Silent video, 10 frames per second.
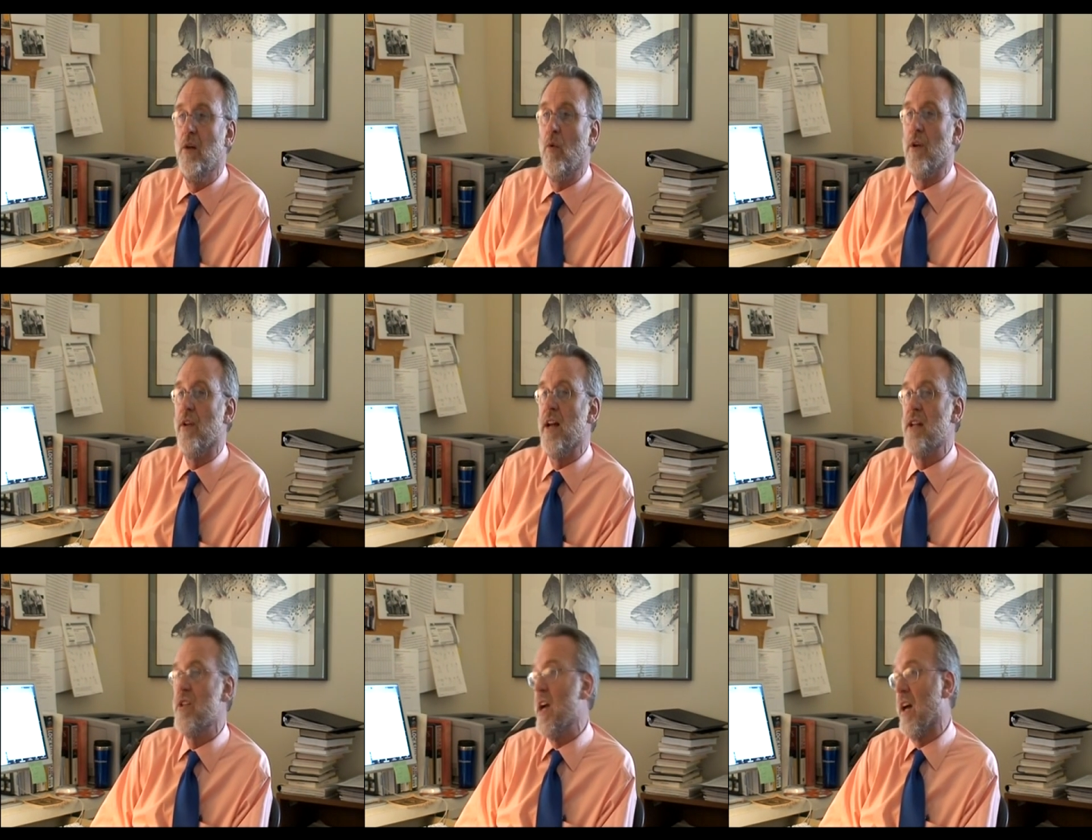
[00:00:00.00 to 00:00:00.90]
whether
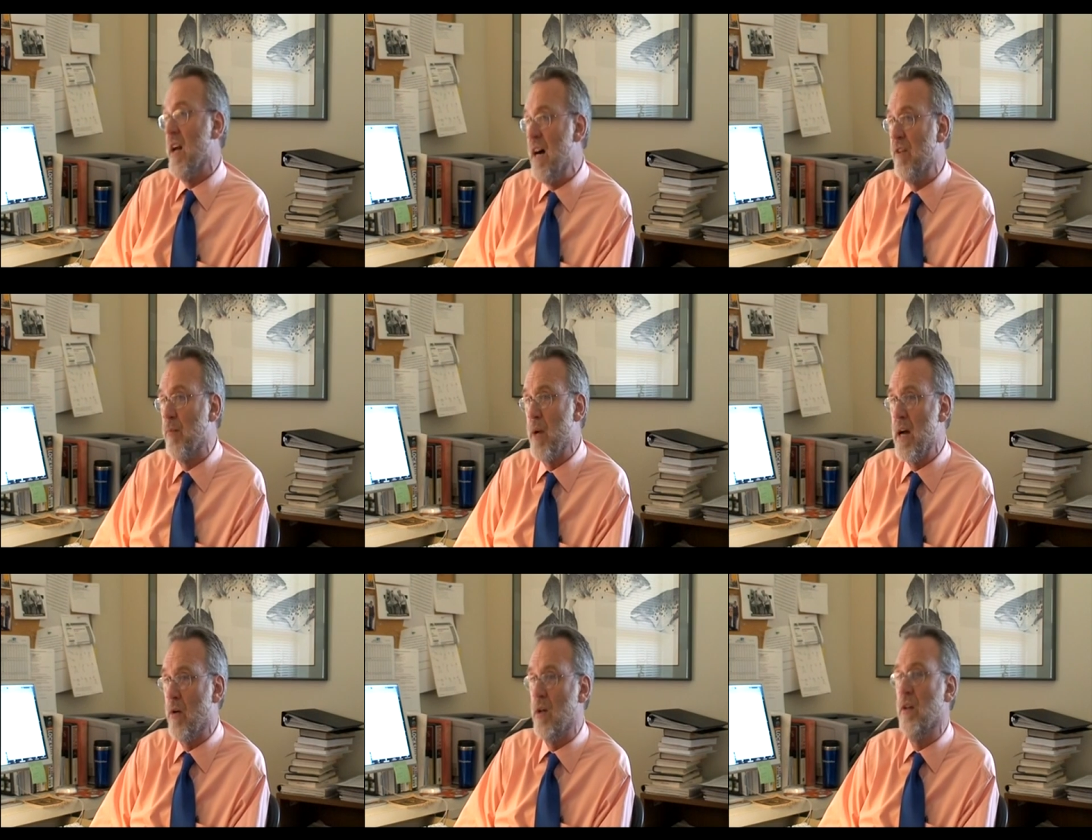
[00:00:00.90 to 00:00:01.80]
that's economic
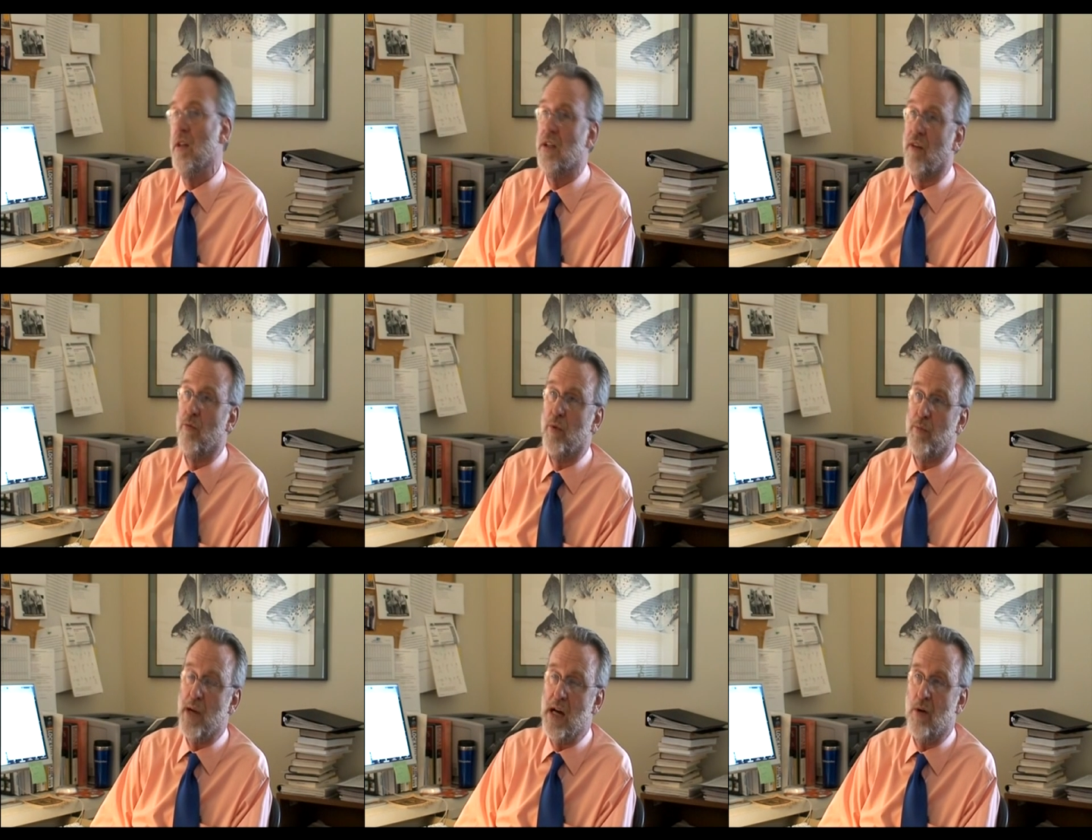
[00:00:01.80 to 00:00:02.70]
power,
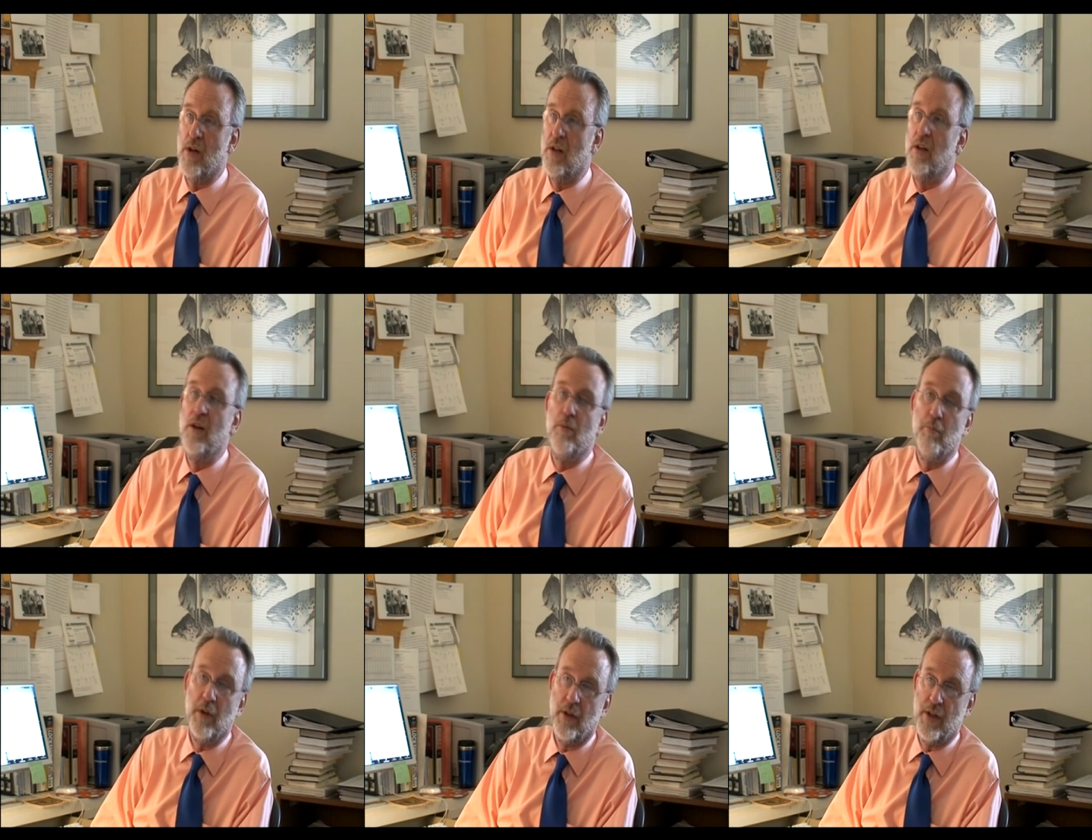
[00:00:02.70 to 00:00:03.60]
government power,
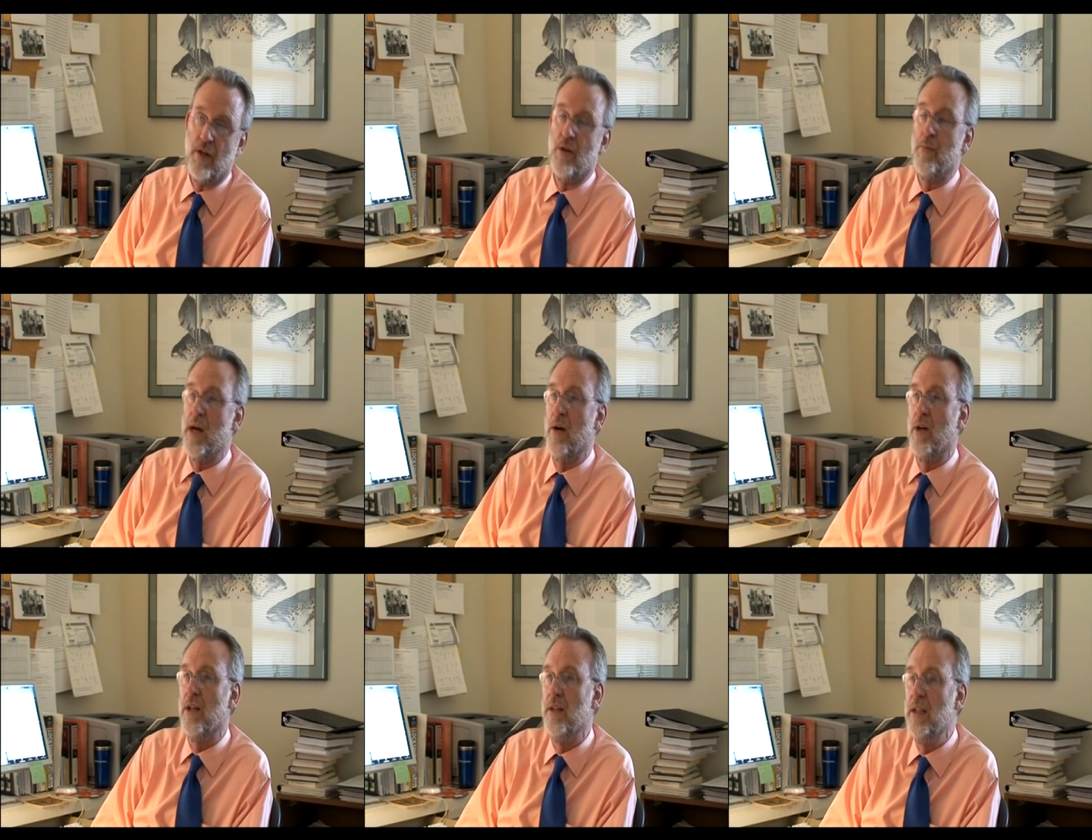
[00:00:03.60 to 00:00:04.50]
military
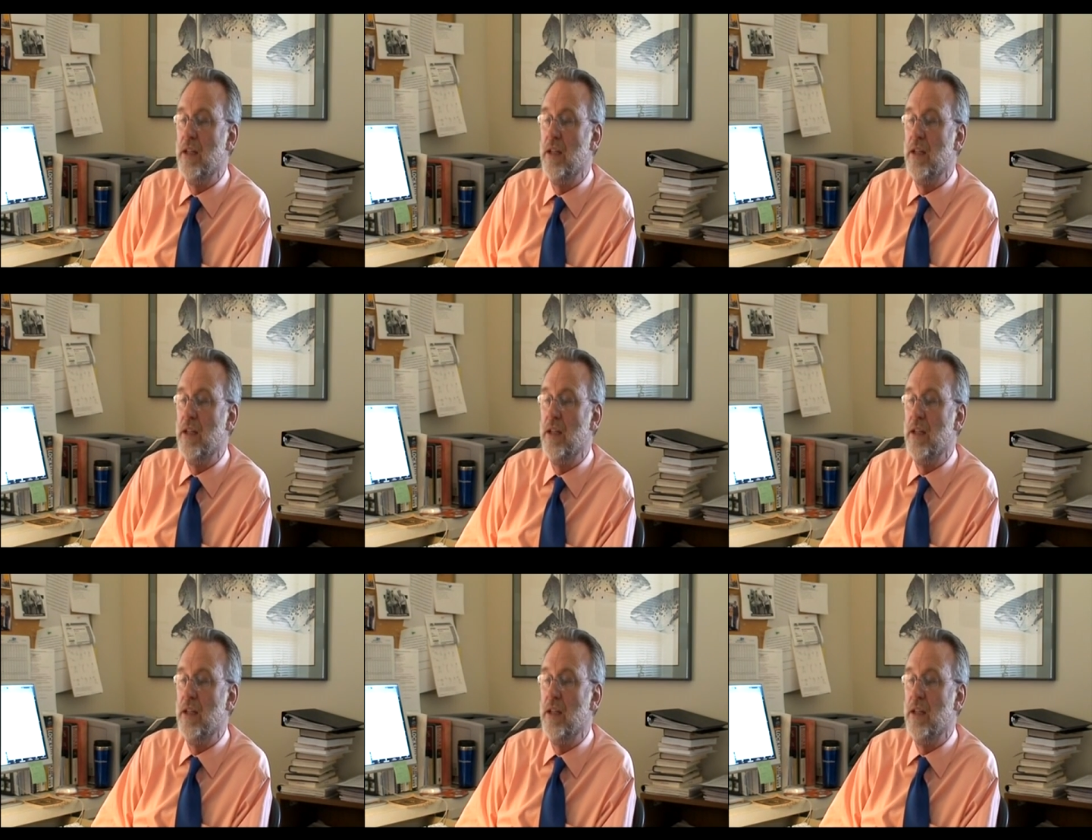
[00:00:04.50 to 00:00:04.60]
power.